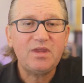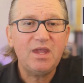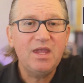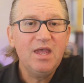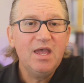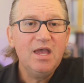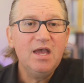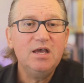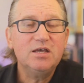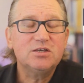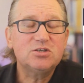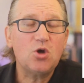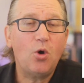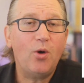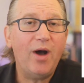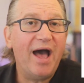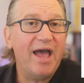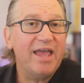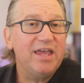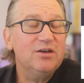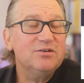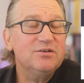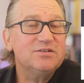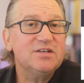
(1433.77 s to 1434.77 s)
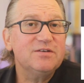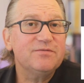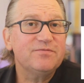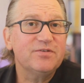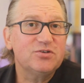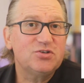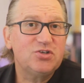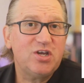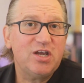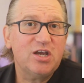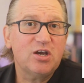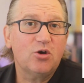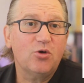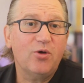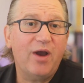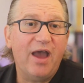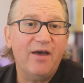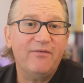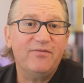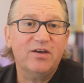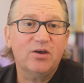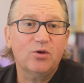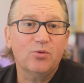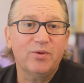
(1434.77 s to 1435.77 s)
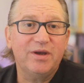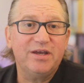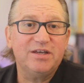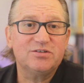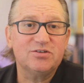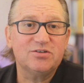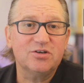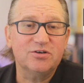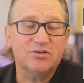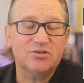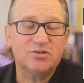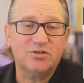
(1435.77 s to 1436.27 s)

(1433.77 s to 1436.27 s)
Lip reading: So I use it for geographic research.